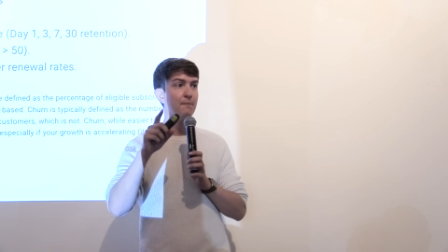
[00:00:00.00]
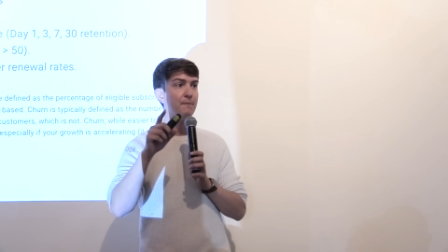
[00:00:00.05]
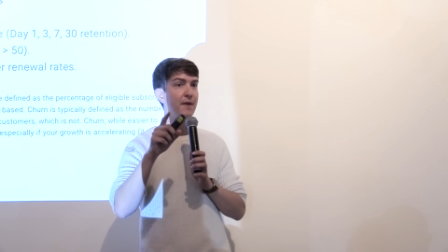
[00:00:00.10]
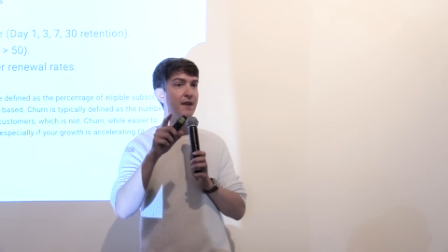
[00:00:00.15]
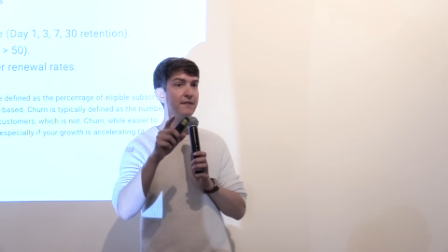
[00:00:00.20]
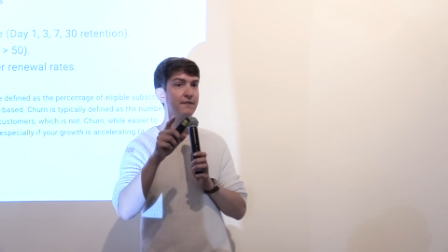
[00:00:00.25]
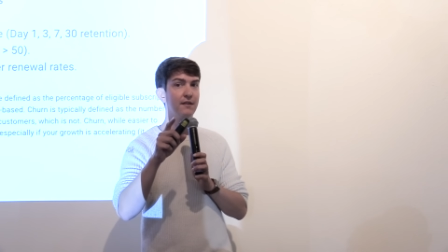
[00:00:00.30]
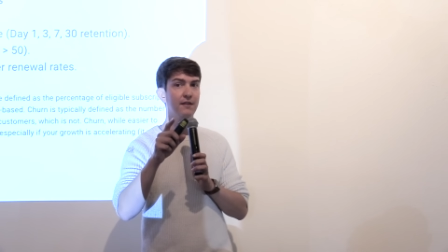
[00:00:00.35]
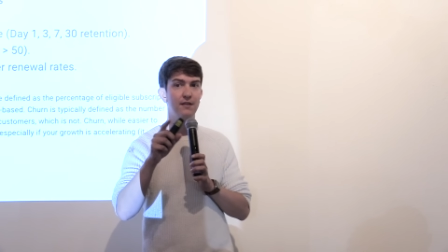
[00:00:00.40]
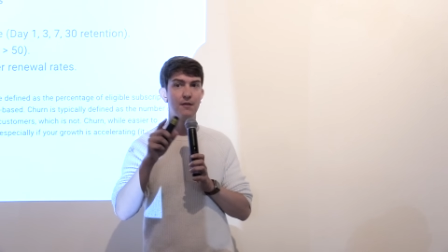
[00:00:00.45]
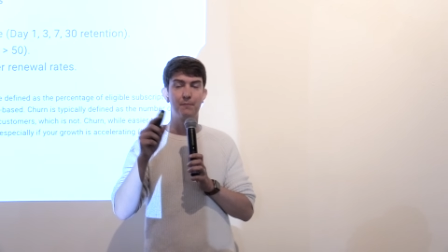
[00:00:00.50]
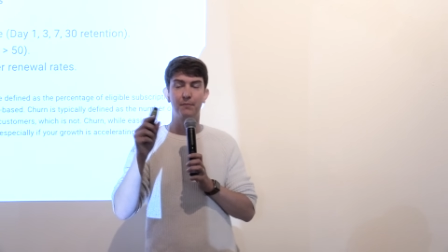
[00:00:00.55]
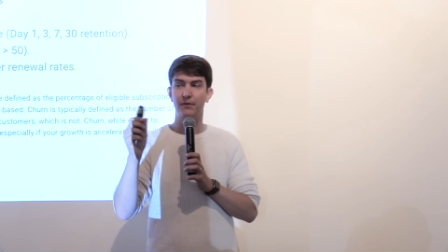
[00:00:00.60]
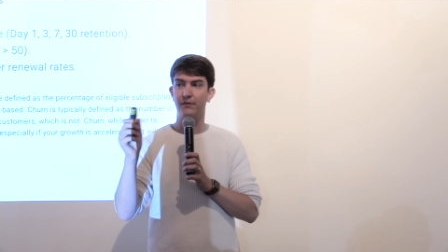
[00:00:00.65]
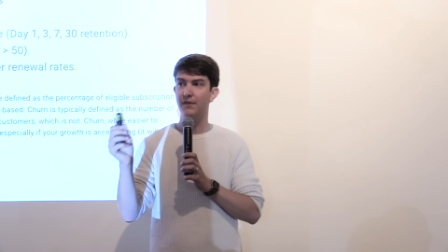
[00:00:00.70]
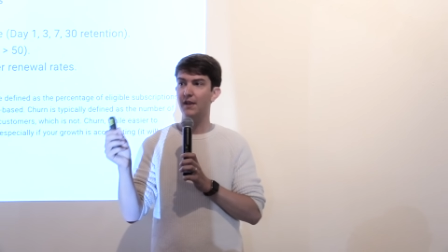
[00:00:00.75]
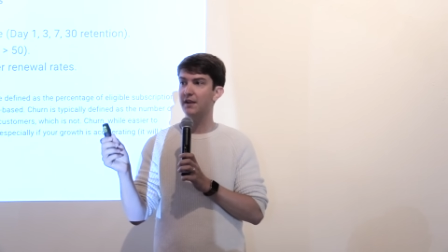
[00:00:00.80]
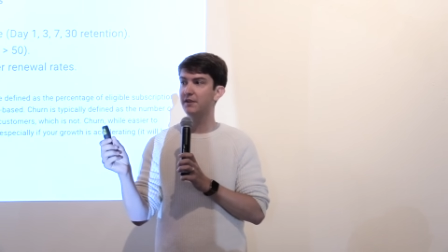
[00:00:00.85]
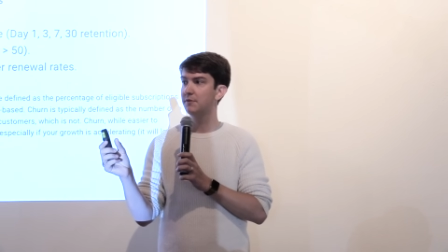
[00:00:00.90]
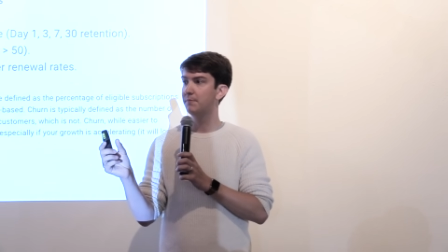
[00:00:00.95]
Basically, the
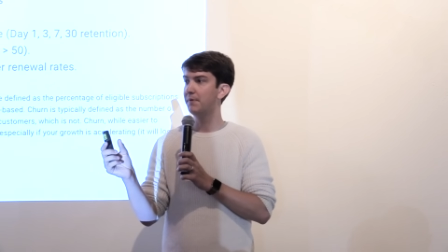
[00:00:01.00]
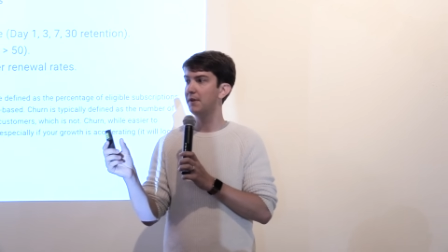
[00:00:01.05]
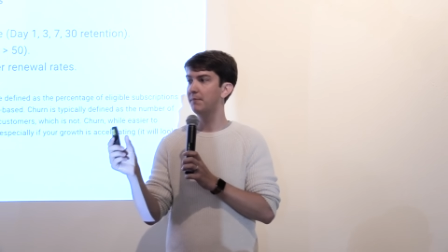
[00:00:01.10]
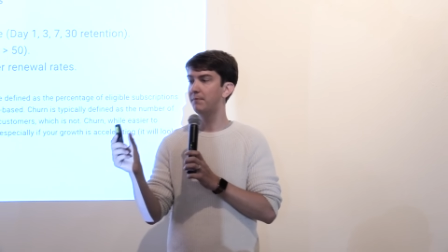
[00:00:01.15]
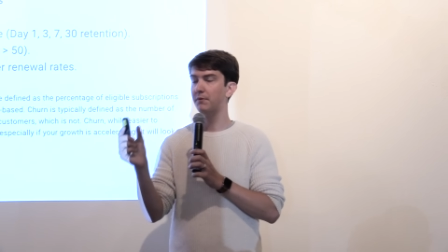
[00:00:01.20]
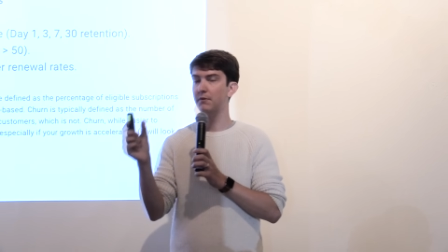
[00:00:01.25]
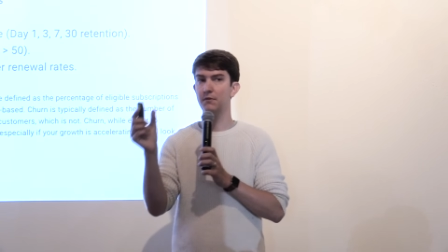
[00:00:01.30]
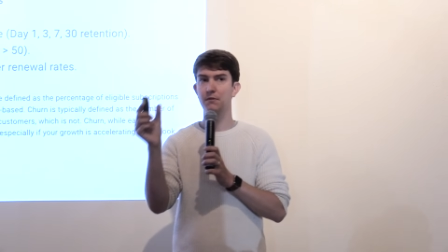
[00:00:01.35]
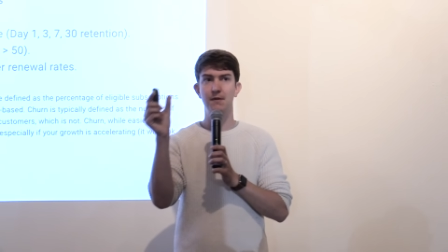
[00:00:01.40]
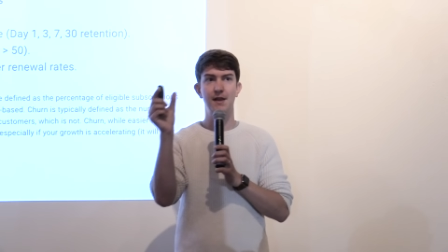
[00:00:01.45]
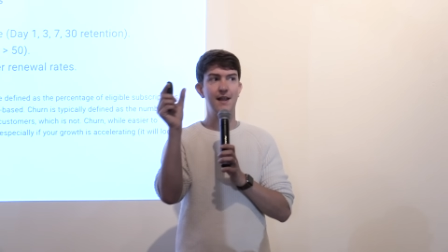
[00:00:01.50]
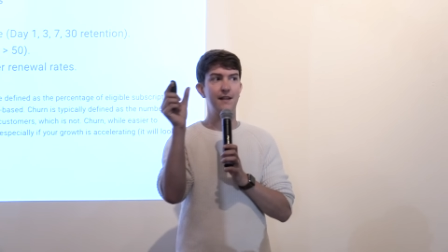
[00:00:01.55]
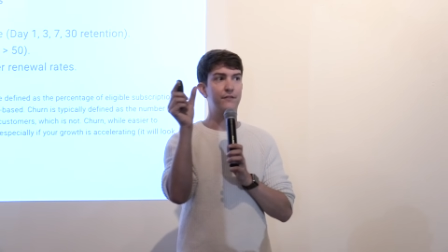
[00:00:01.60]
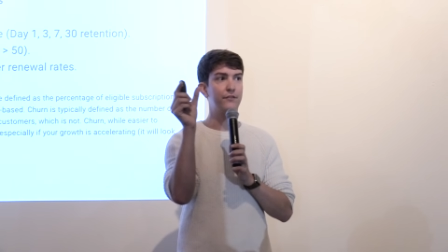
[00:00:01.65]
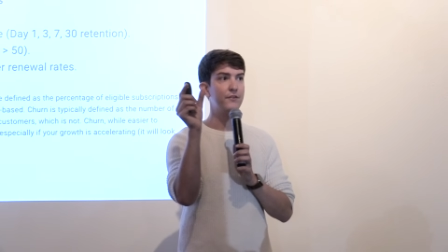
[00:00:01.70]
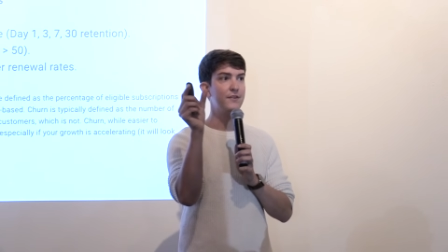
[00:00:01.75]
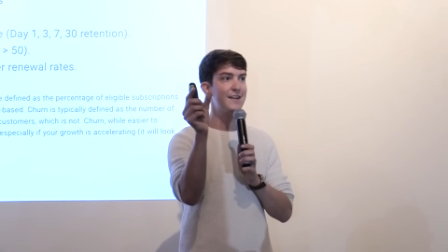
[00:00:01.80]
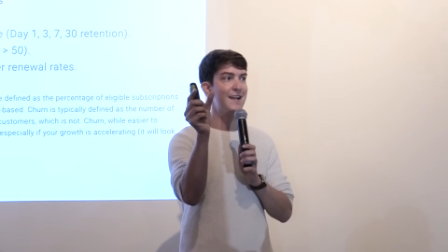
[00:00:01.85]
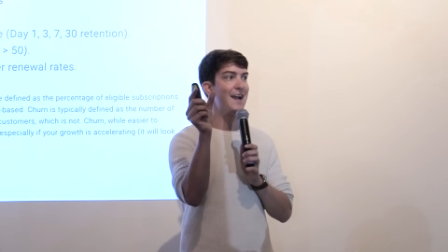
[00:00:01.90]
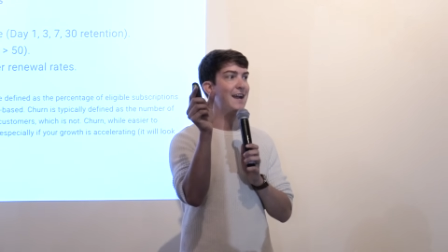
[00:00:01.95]
percentage of people who
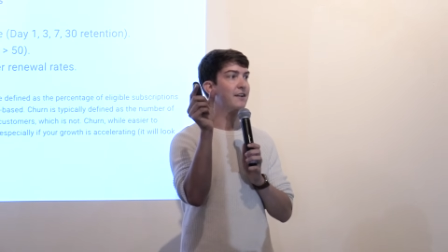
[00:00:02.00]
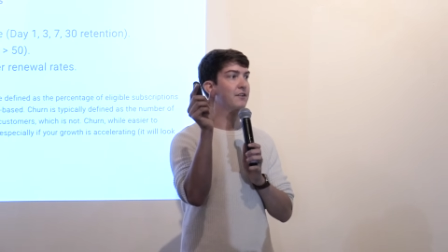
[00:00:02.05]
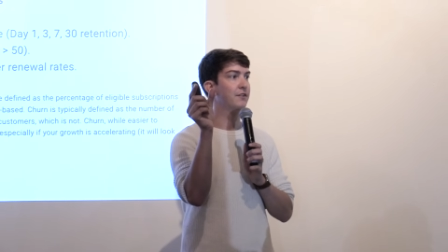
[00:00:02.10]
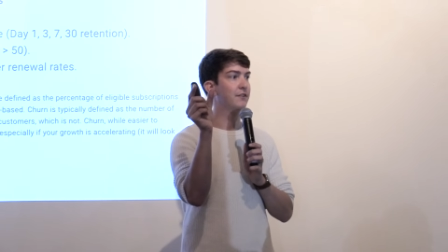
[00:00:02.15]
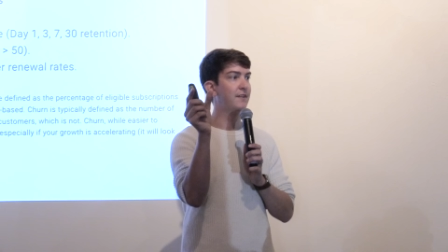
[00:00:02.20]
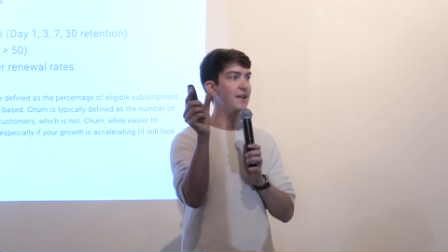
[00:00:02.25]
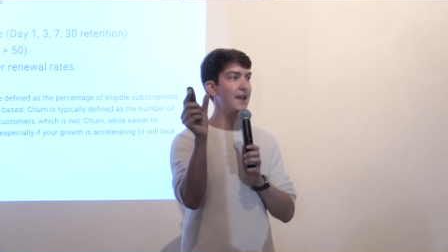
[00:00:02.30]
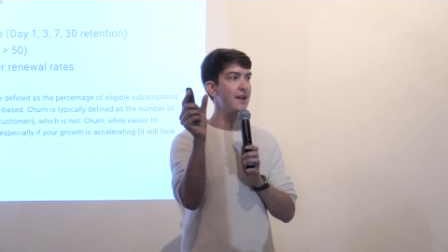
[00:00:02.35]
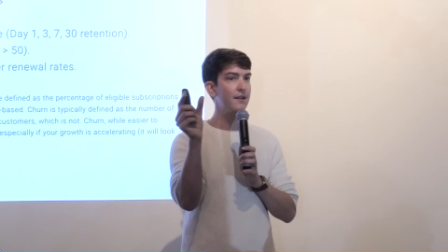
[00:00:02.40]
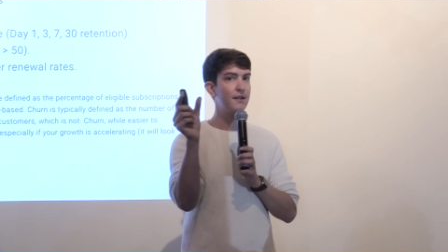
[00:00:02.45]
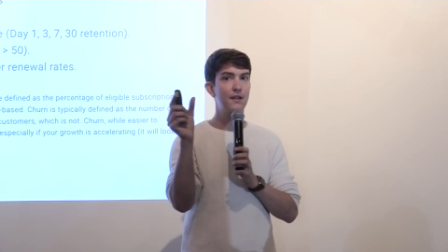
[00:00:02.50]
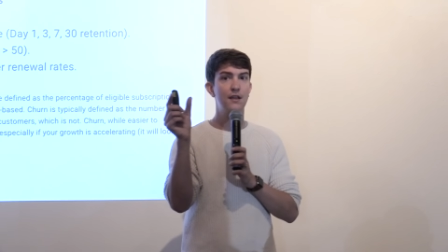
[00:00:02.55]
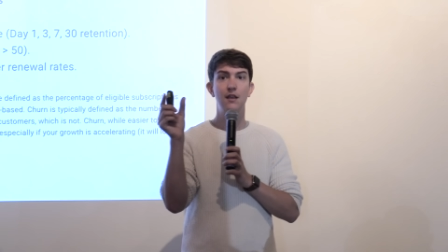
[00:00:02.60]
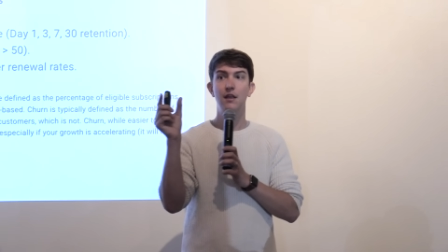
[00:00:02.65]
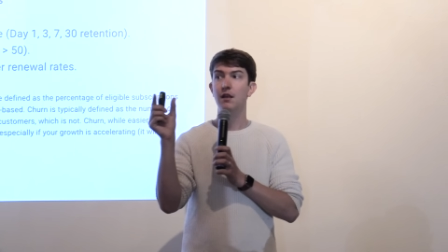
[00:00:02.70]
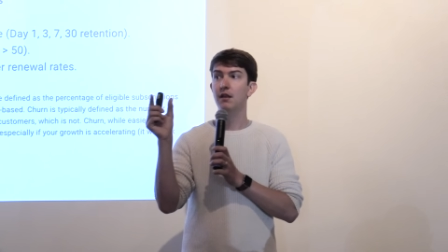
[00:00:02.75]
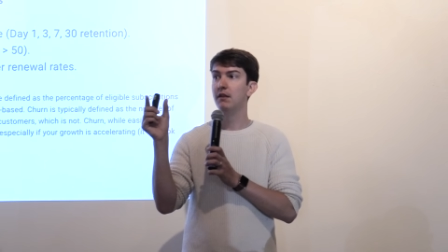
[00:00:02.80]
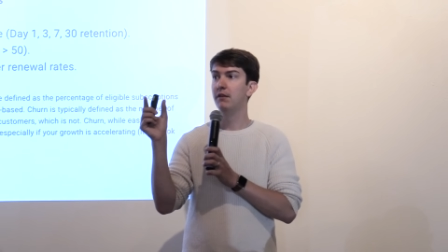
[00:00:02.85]
answer 9 or 10,